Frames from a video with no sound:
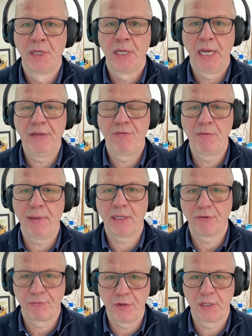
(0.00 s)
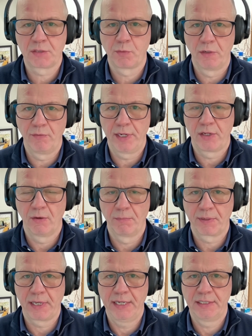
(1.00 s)
And if you make the first one really
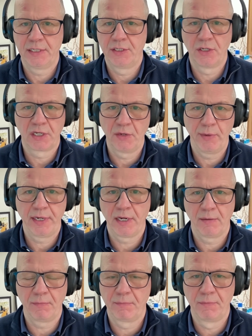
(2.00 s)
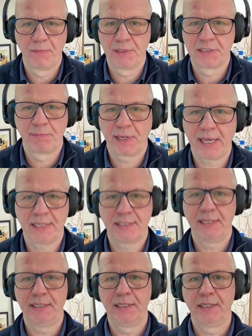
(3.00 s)
complicated, you're going to end up with
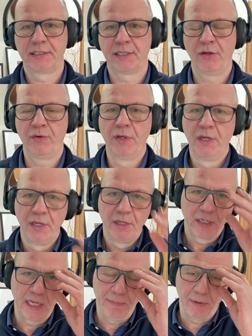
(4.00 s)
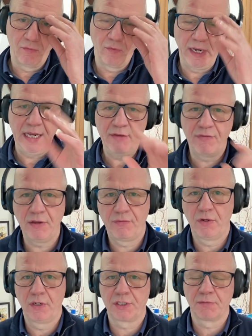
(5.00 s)
spaghetti. So keep it, even if
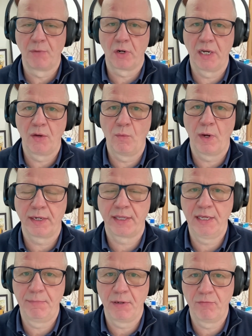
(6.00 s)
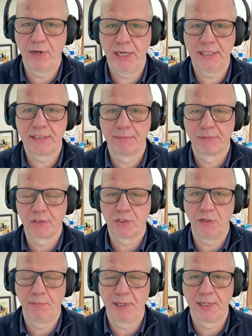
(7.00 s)
you're just modeling one, keep it really simple,
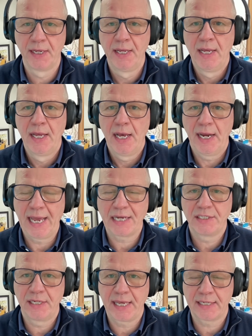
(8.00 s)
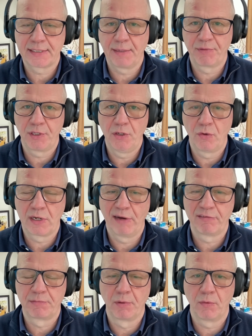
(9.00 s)
stupid, and actually get something you're
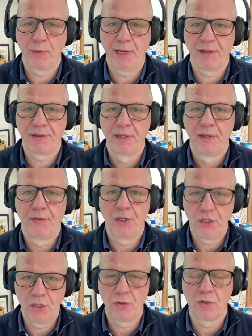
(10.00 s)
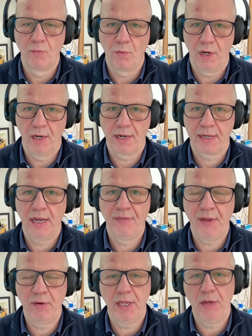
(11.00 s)
comfortable with that you can work. And
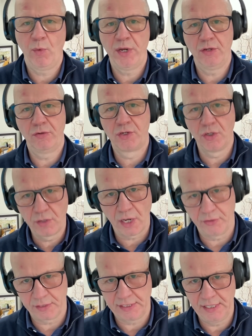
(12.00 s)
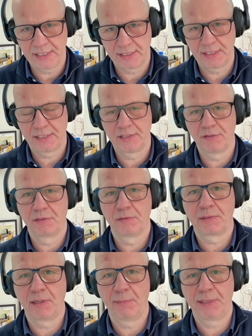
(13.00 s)
then when you do go to seek assistance from
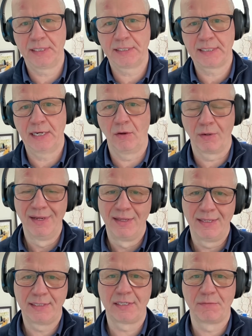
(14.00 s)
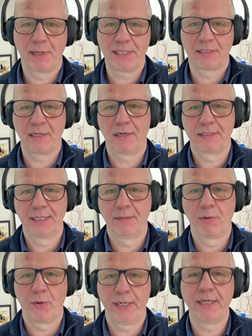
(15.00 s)
somebody, say, look, this is my starting
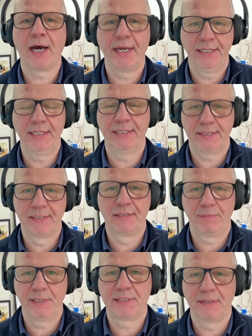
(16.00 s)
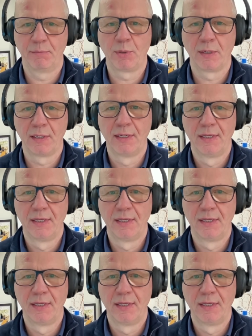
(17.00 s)
point. I need it to be simple.